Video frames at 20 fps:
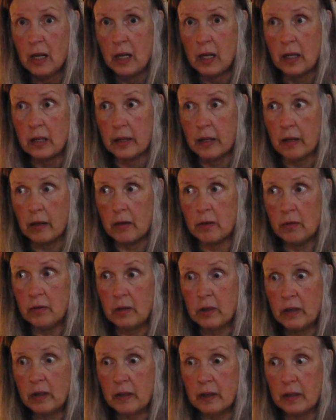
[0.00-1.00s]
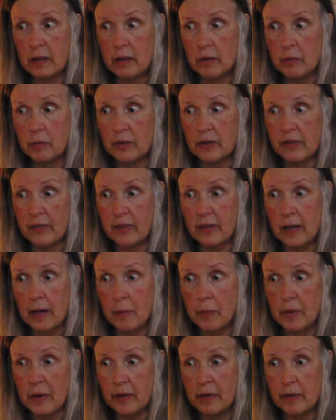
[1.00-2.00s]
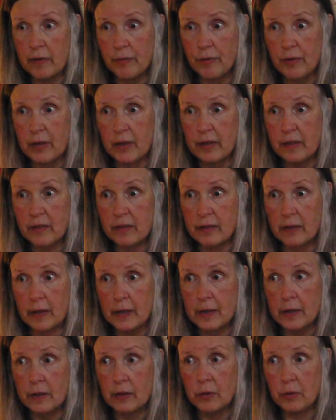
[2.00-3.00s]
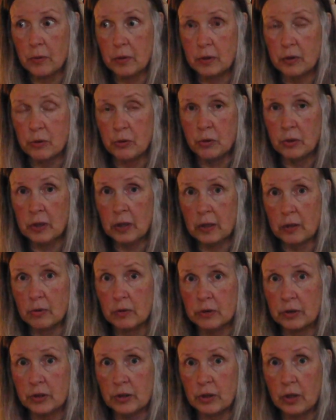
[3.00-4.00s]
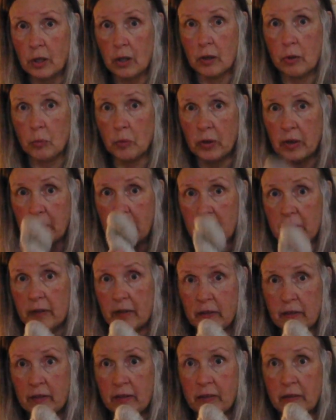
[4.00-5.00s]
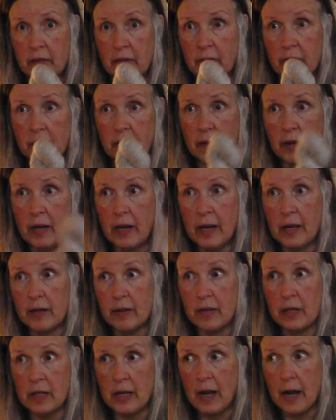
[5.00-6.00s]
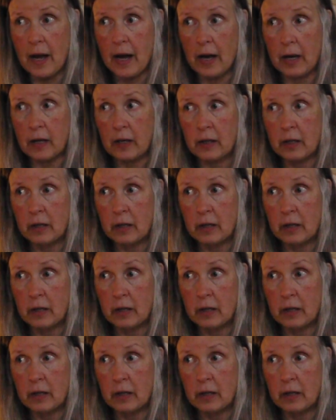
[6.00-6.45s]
And the only thing that would stop me is if I decide to do a 2-color shawl with this and the yak,